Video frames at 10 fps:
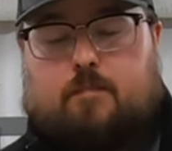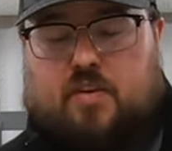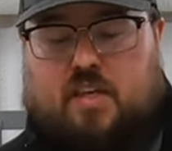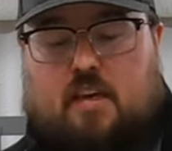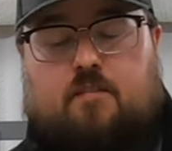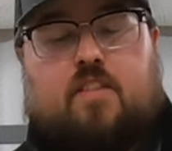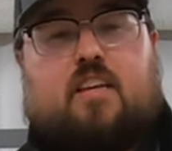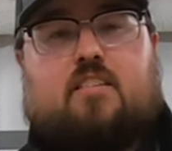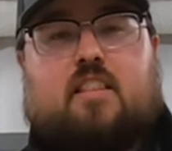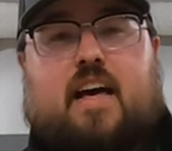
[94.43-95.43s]
to give
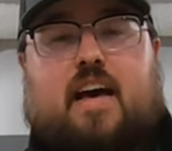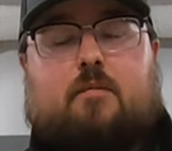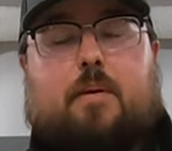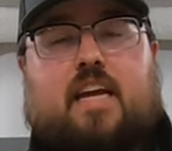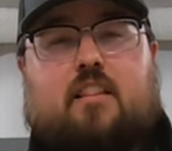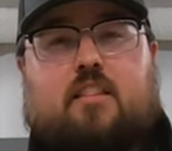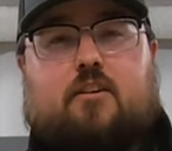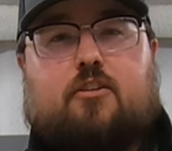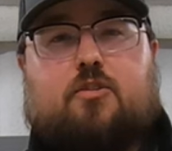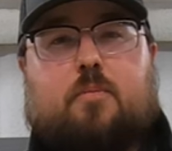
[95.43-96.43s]
this that paint
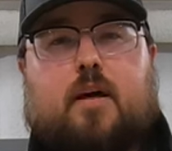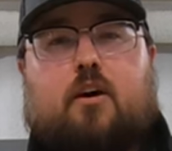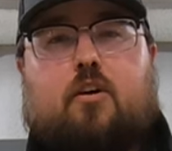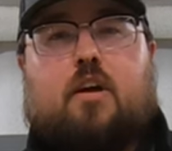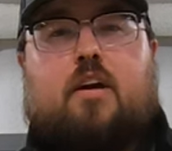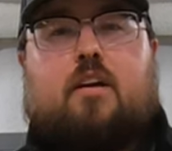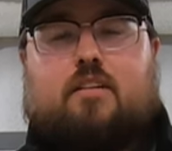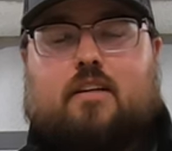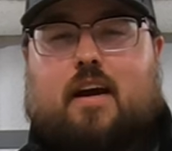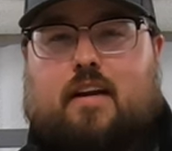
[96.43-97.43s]
thinner smell,
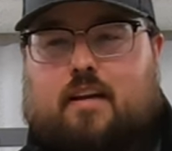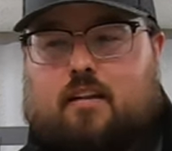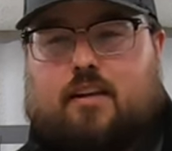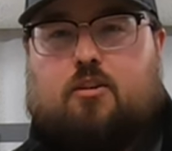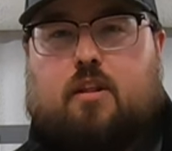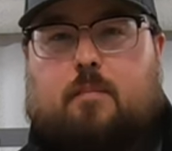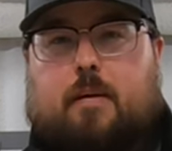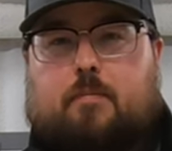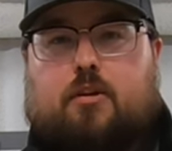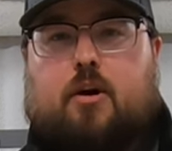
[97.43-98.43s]
to kind of, you know, let
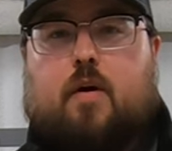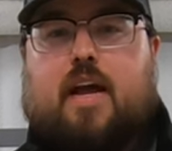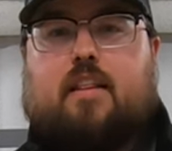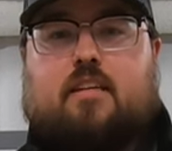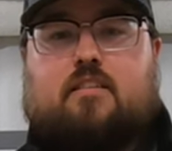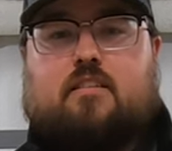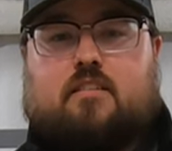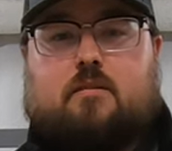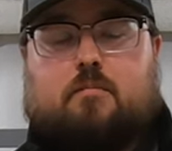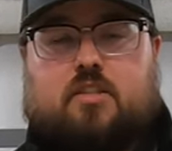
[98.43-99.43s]
people know, hey, this is
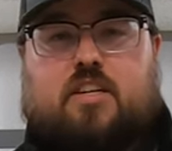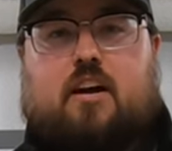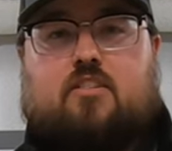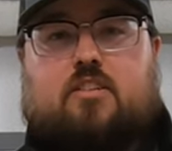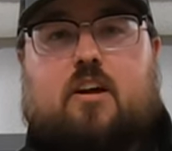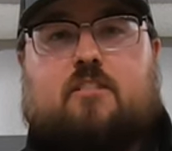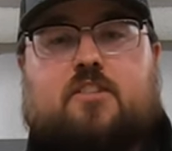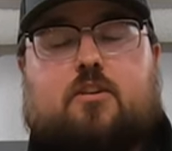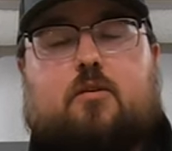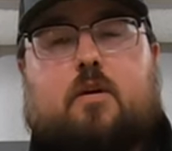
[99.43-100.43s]
some stout stuff,
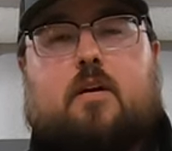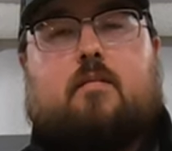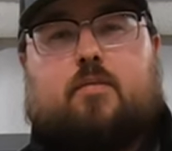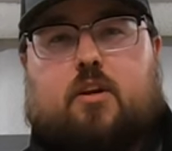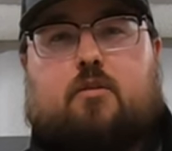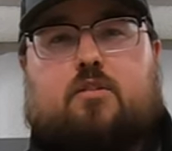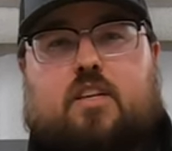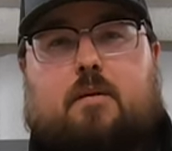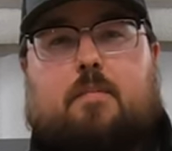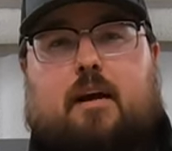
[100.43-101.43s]
so, you know,
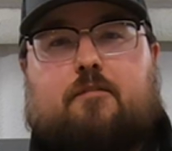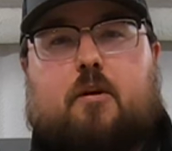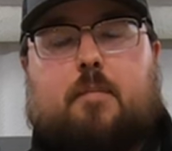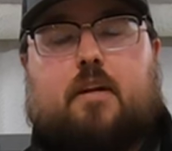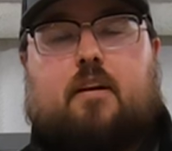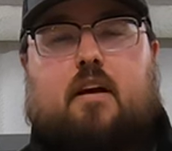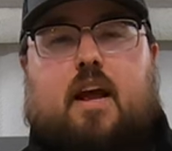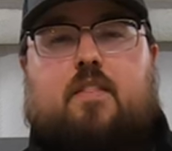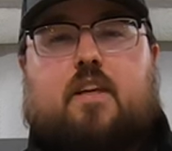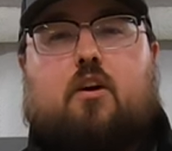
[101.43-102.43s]
stay back from it.
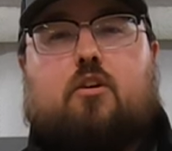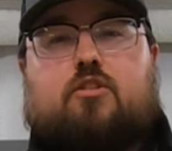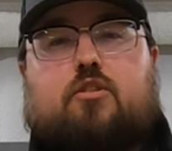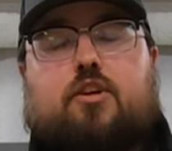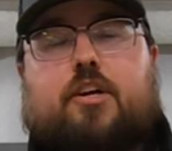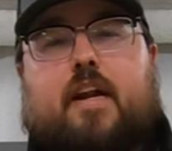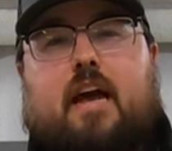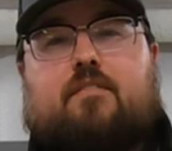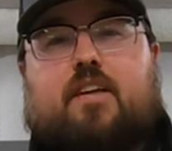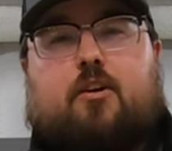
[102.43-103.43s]
And then also you're going to
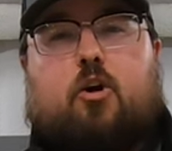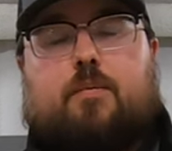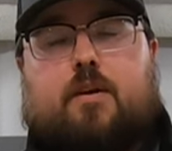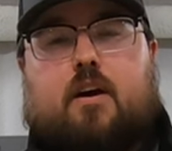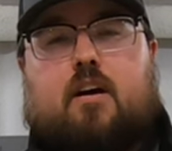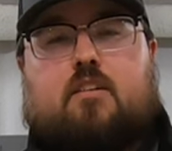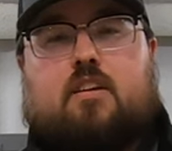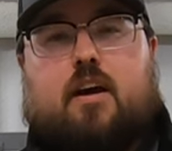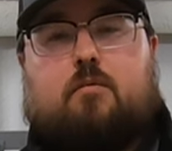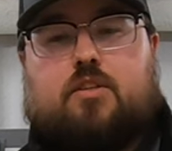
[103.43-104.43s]
have that carbon
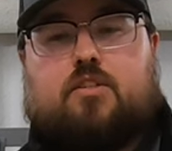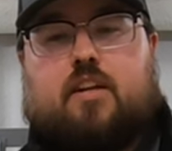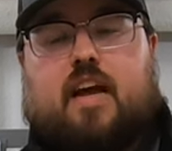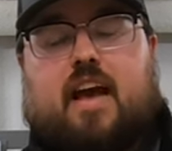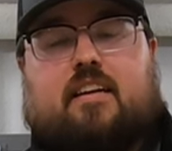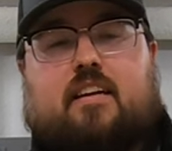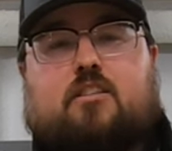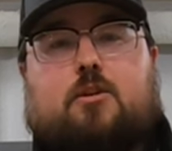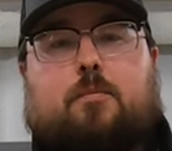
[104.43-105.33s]
dioxide, which is going to act as the